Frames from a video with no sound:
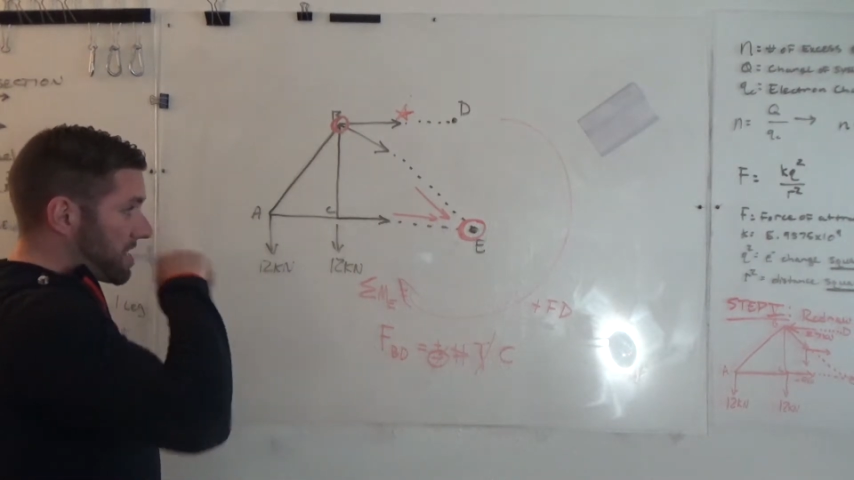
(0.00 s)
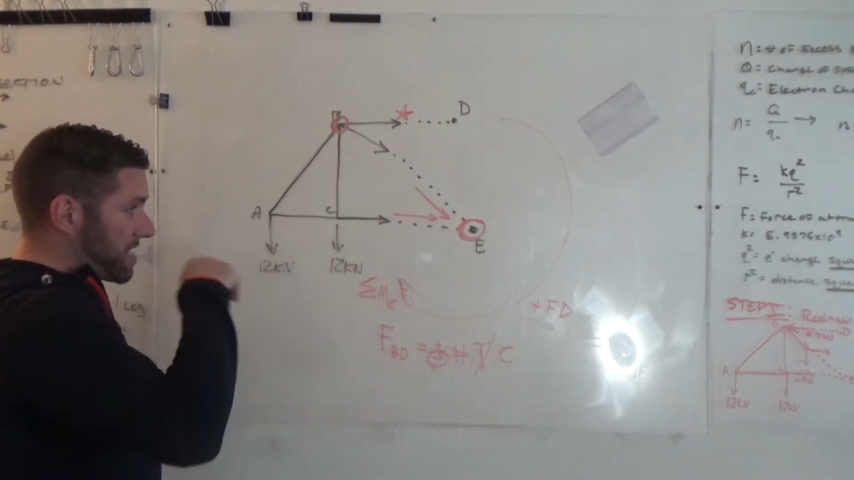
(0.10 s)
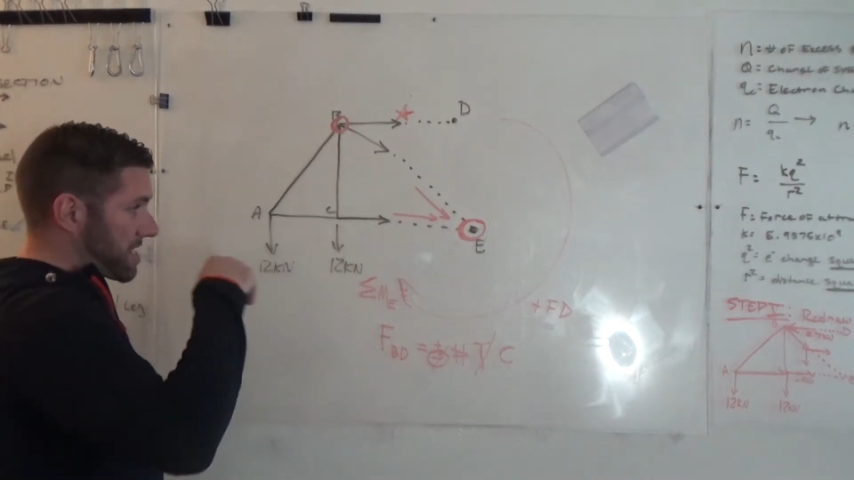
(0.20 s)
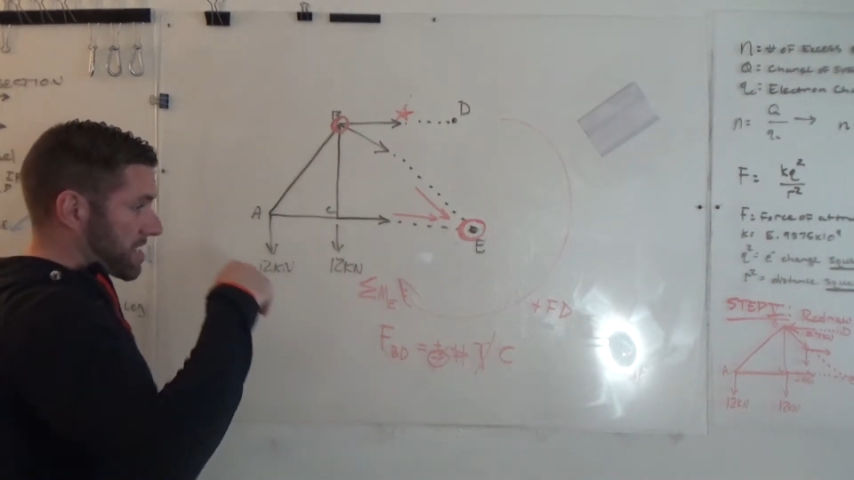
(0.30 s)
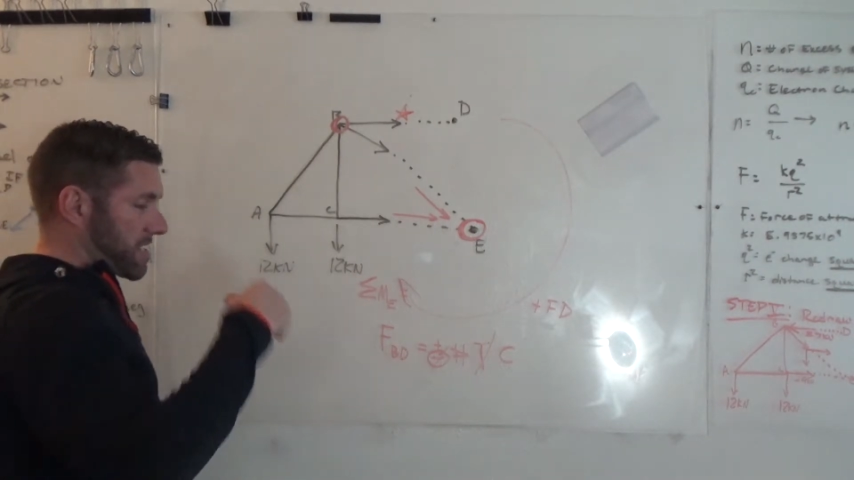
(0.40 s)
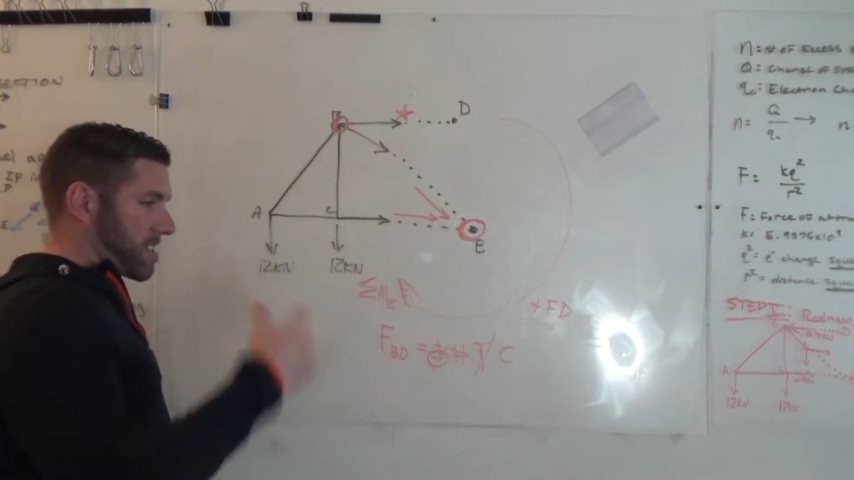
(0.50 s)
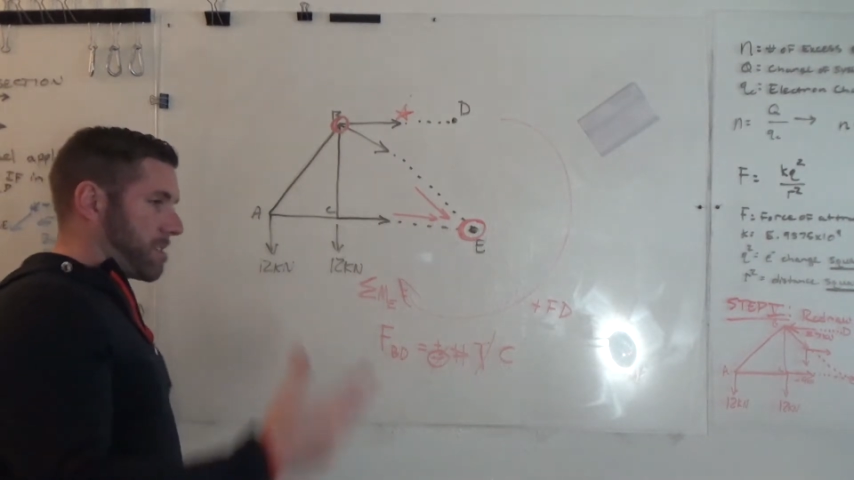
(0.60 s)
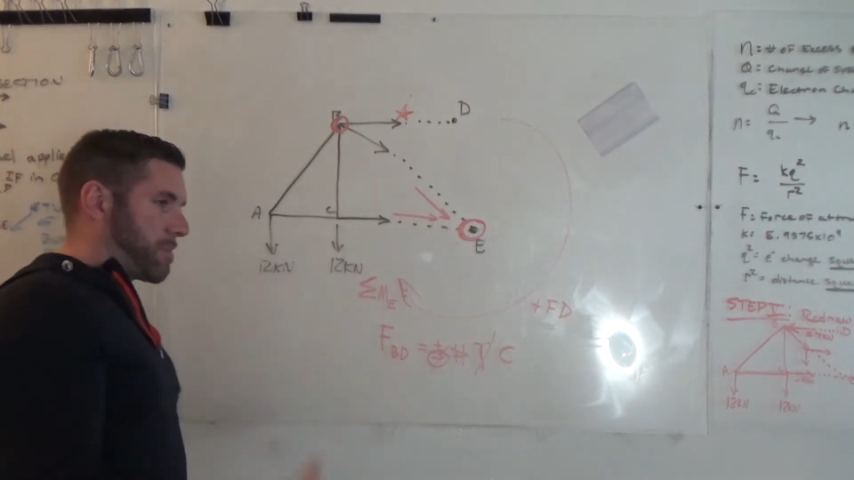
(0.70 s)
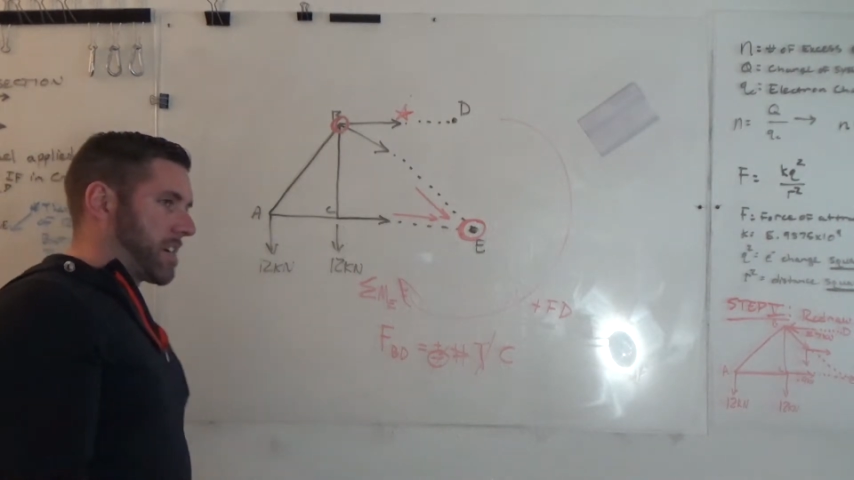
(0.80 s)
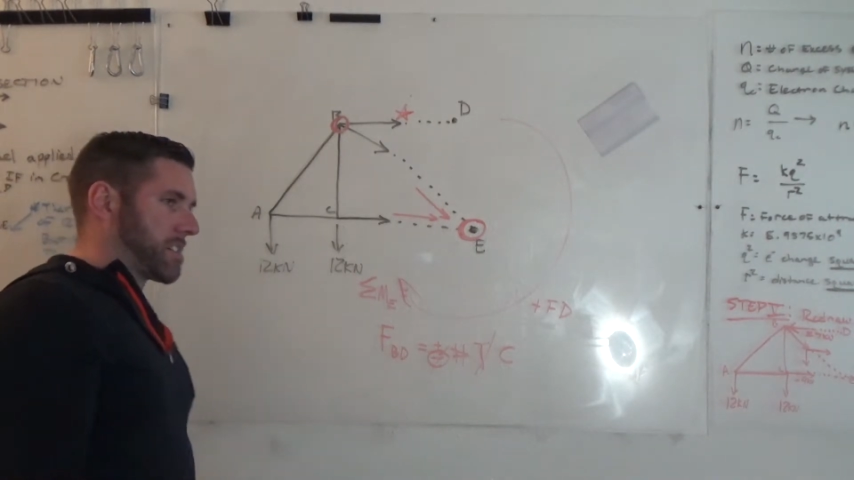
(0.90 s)
is it's going to tell
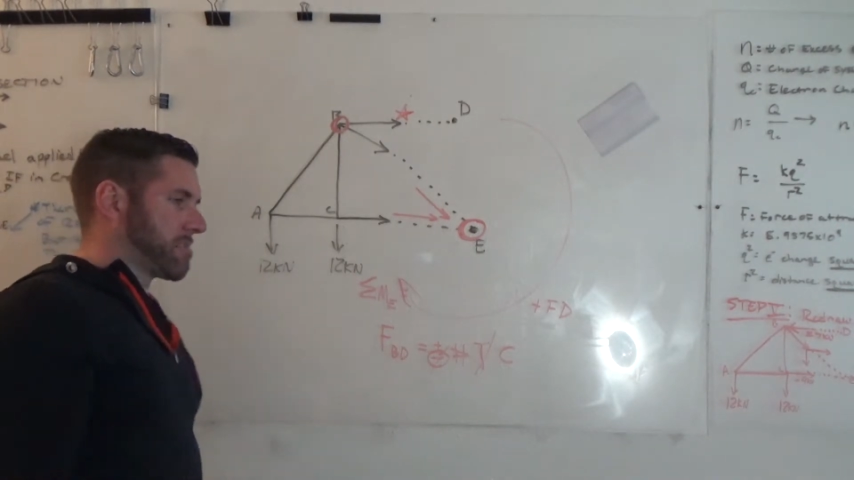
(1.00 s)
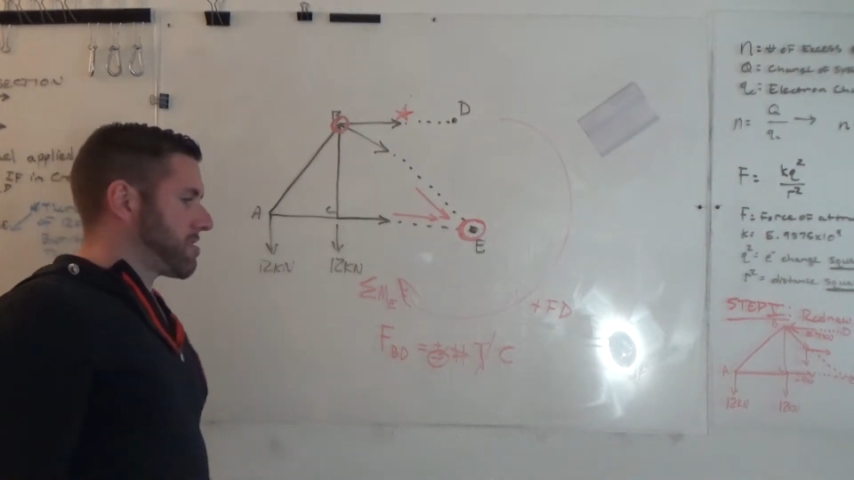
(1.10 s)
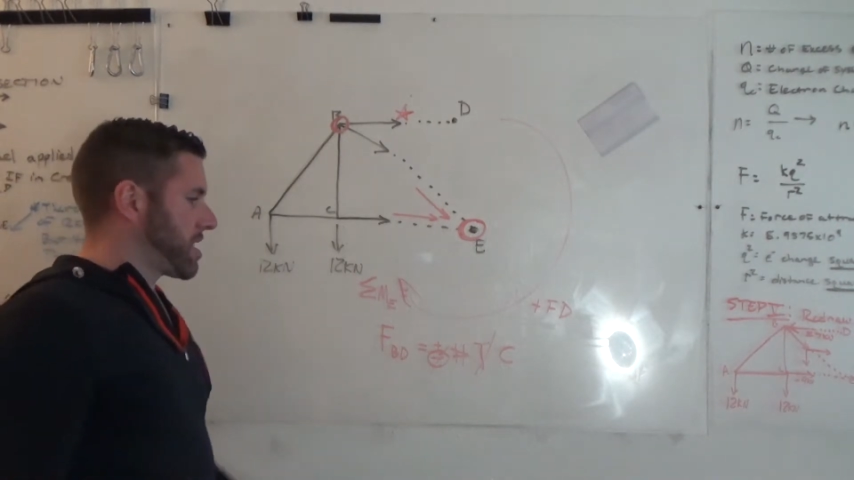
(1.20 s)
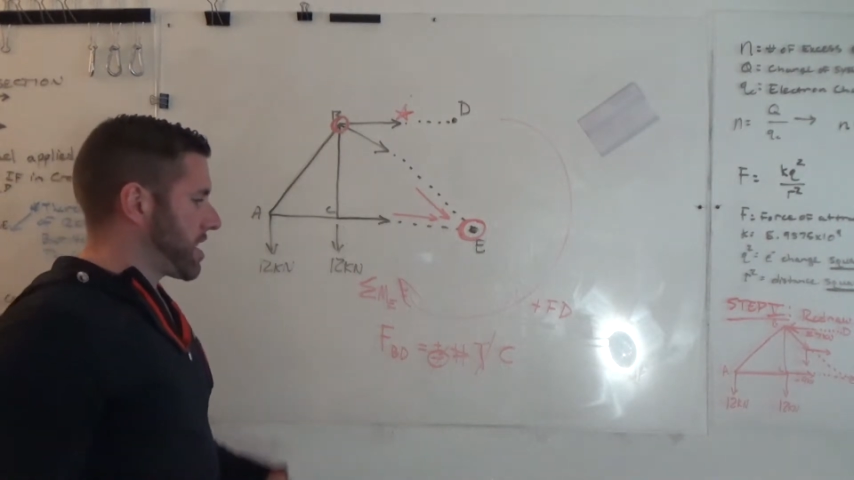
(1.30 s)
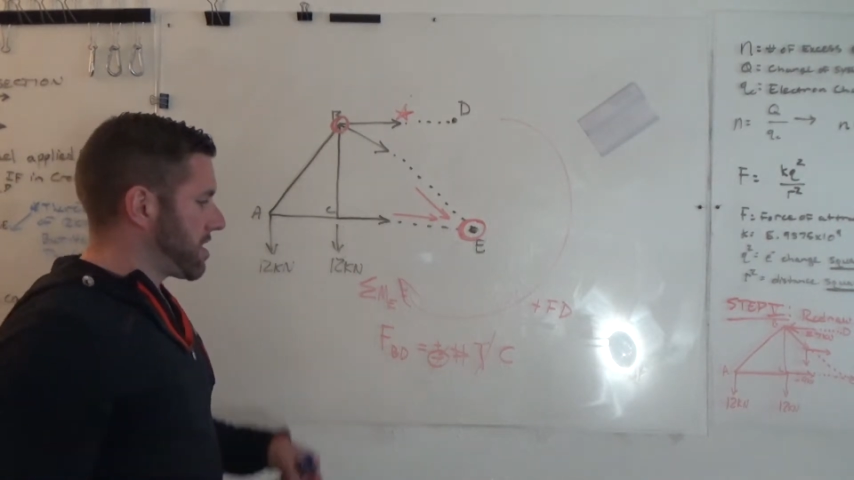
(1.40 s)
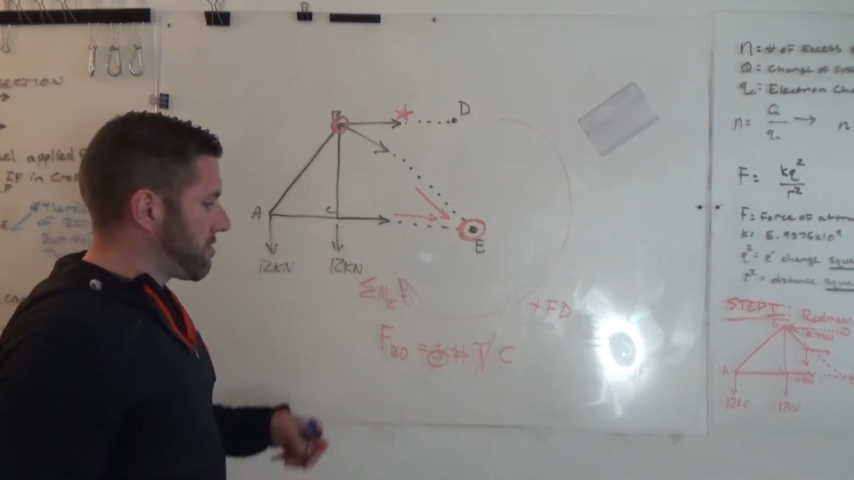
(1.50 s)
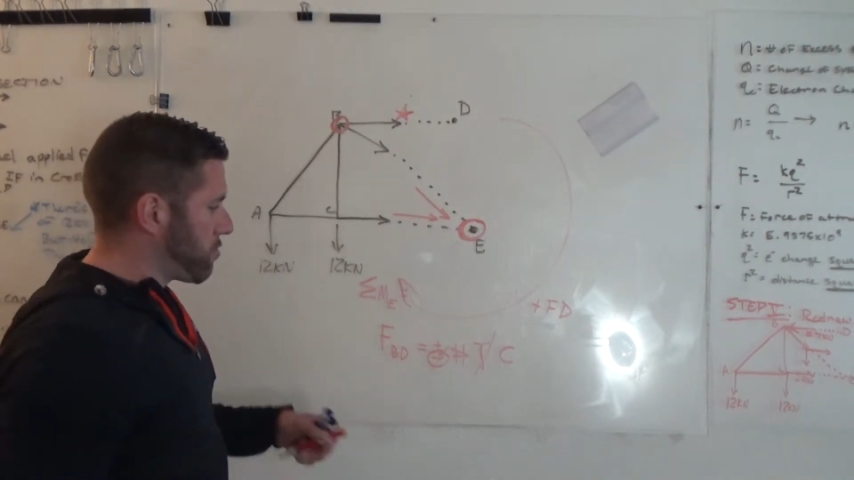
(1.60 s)
you positive or negative.